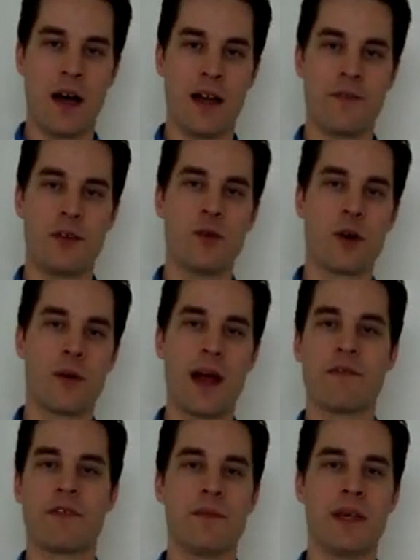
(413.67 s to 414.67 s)
if you are
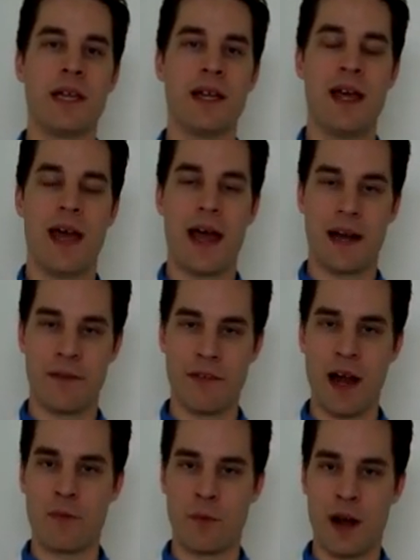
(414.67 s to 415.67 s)
right for me and if
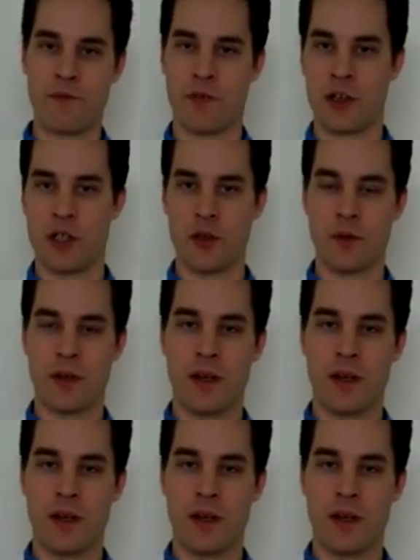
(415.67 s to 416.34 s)
I'm right for you.